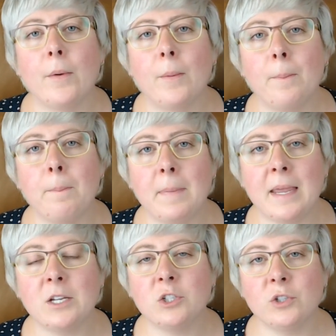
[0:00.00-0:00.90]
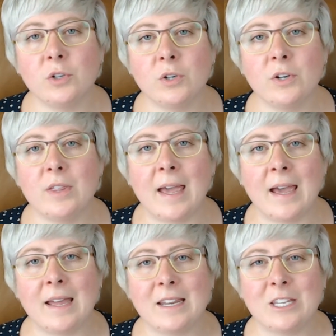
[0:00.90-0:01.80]
make sure
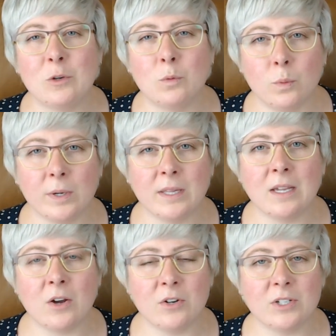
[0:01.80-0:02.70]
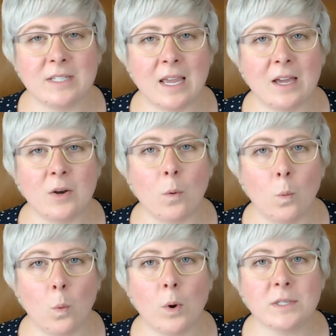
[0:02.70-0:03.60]
that you really understand
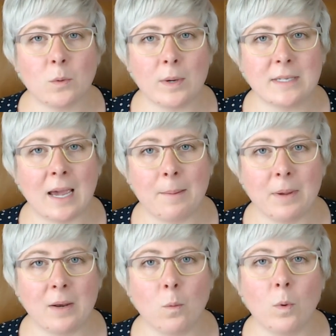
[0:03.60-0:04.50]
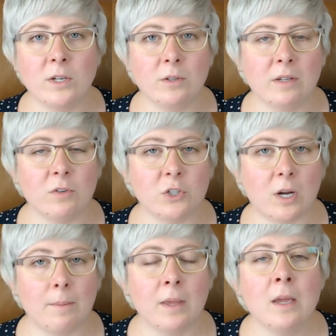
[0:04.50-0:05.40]
what's going to happen when you leave your
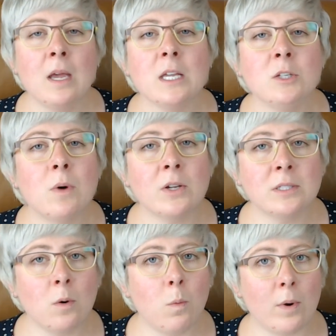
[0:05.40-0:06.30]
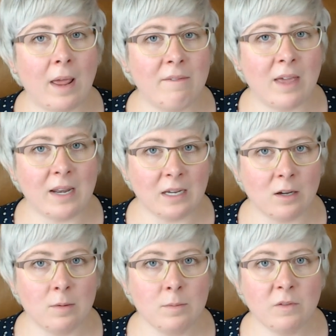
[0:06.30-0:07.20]
job. You also won't have that
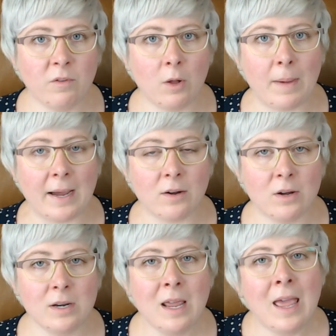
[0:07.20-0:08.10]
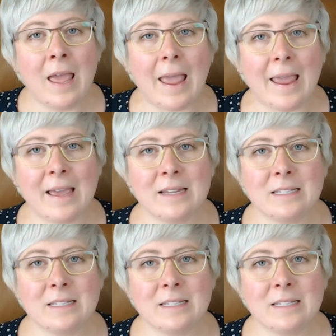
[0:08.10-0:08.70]
income to fall back on. And